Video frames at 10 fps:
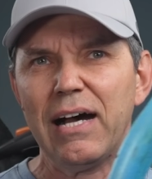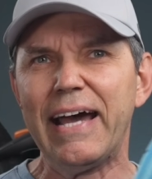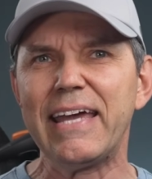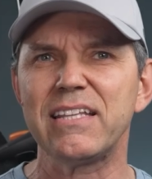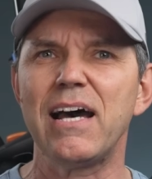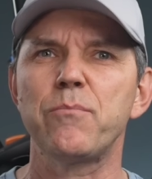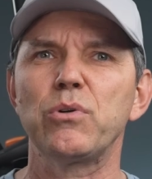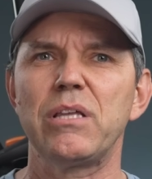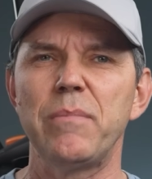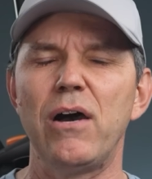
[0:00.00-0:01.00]
I end up
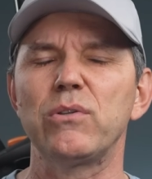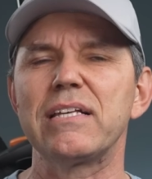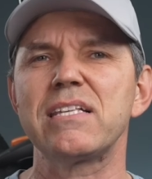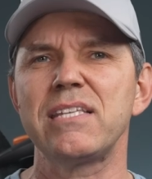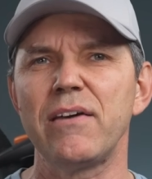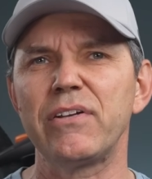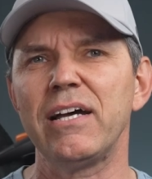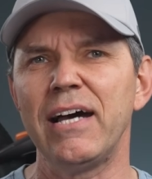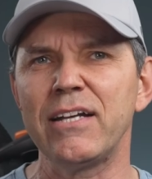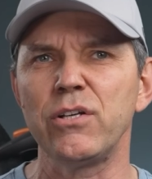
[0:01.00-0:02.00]
with about a
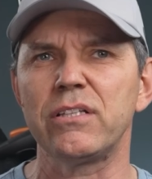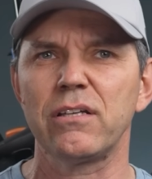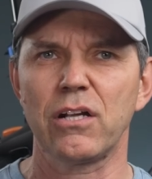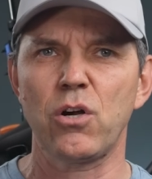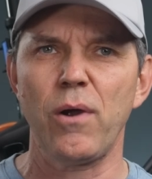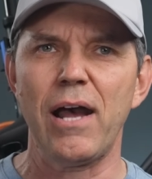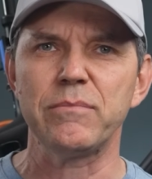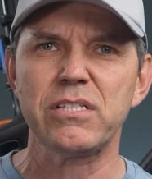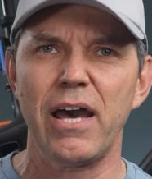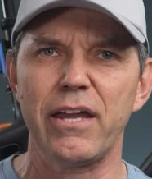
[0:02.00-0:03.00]
700
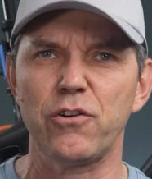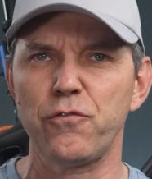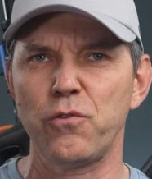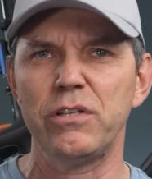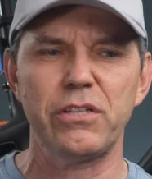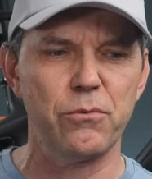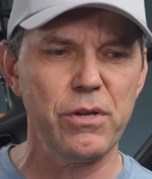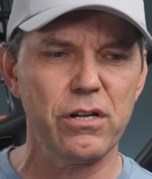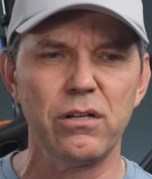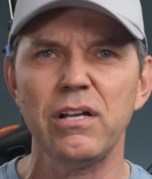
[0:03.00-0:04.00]
gram tire front and
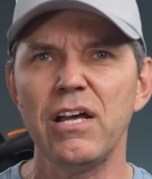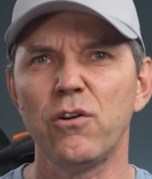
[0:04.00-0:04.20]
rear,